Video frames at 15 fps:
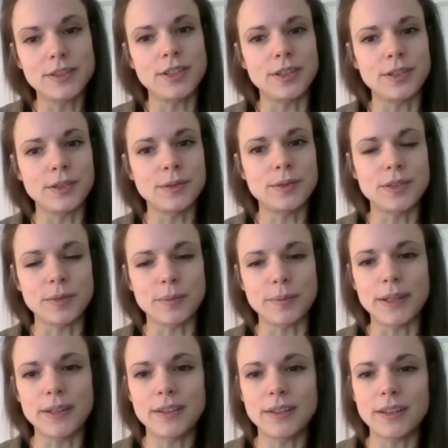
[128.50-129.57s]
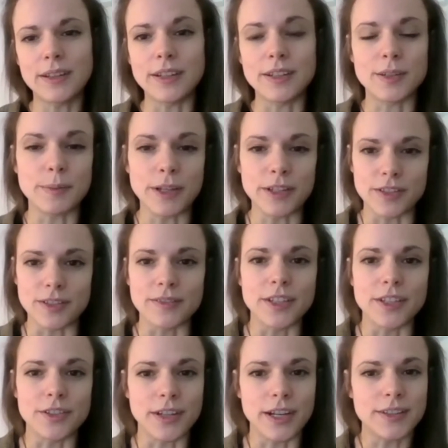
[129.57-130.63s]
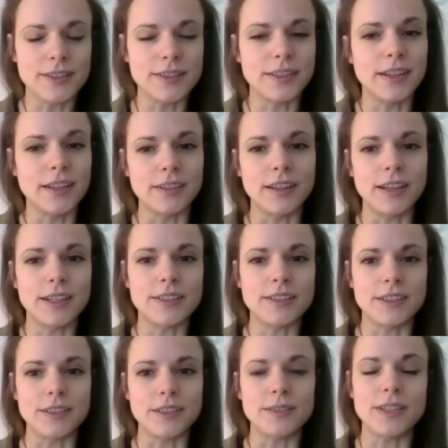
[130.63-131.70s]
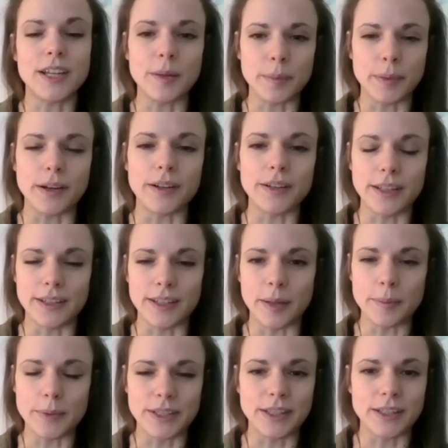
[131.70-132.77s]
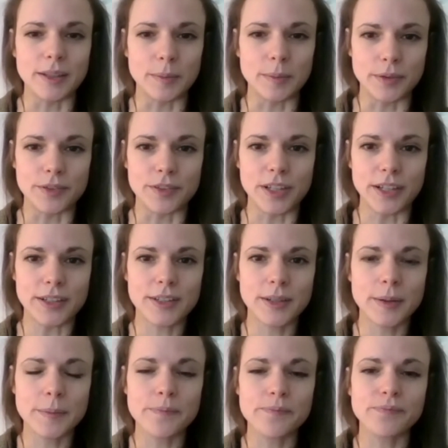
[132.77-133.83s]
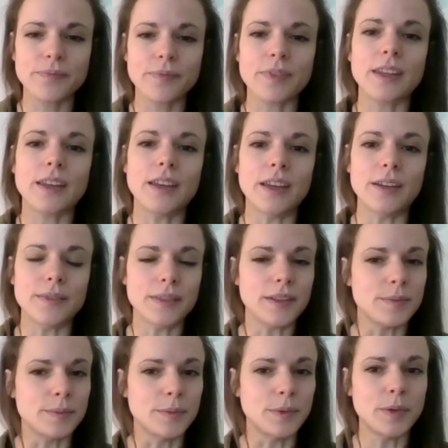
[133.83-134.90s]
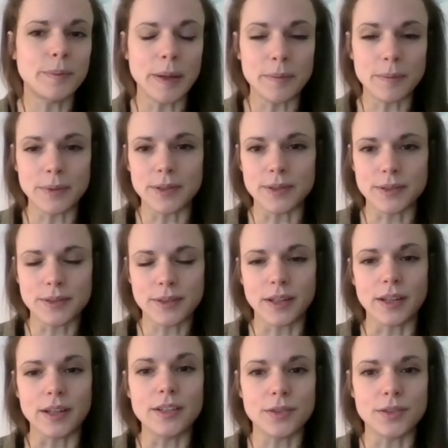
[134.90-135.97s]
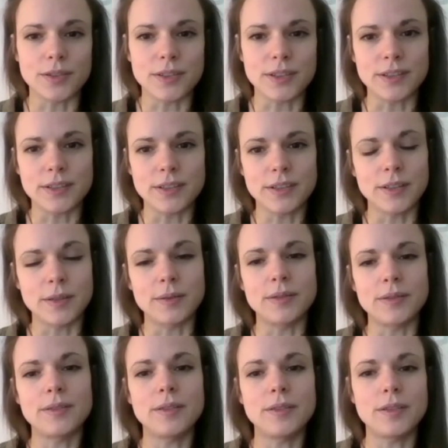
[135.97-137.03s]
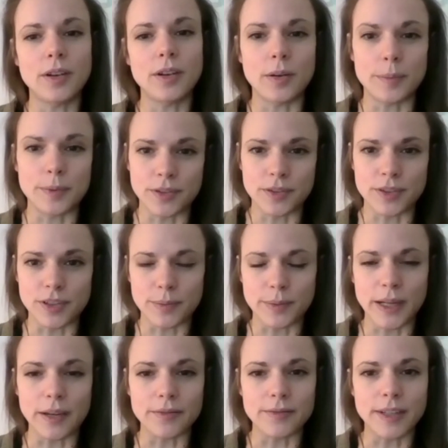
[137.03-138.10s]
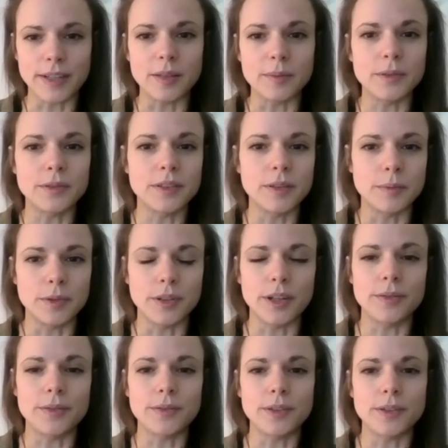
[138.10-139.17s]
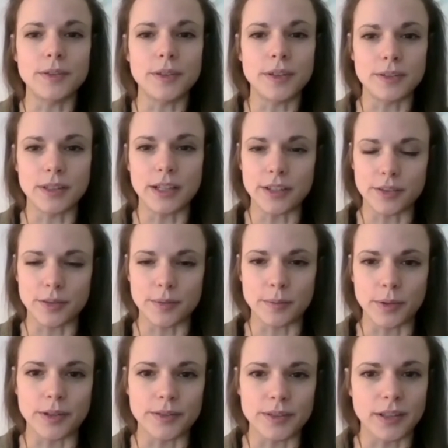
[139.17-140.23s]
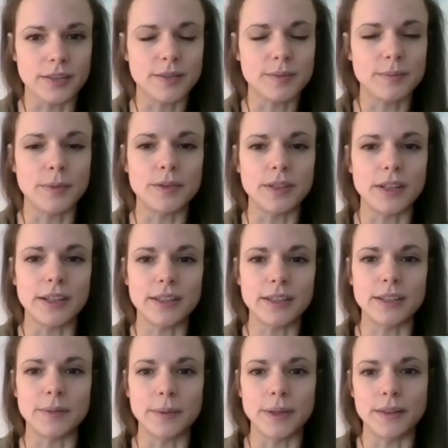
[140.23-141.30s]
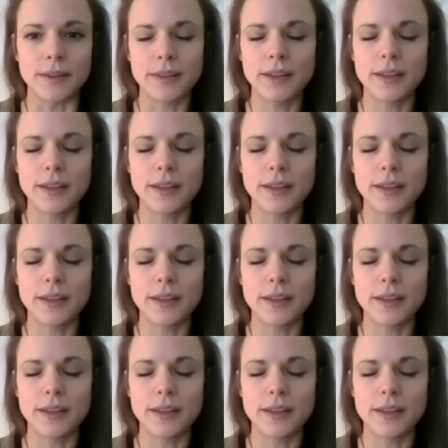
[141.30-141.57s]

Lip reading: to submit an expression of interest that they'd like to take part in that particular project. If there's more members interested than opportunities we have available, then we'll go through a selection process, most likely with